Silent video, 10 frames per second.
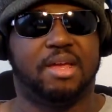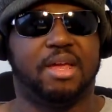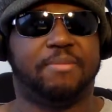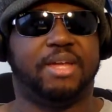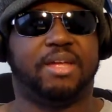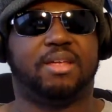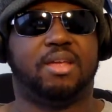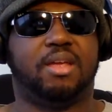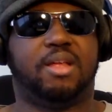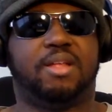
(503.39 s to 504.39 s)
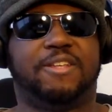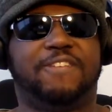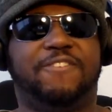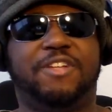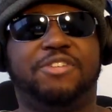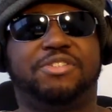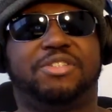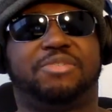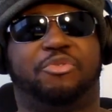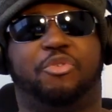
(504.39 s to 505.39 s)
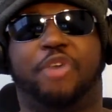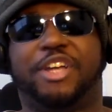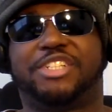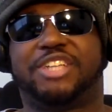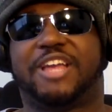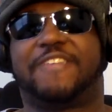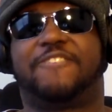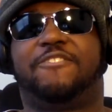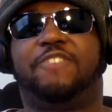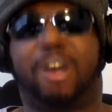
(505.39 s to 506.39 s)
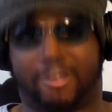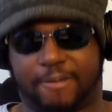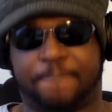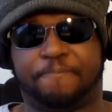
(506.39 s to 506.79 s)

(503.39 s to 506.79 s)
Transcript: And I'm like, this feels rushed as fuck.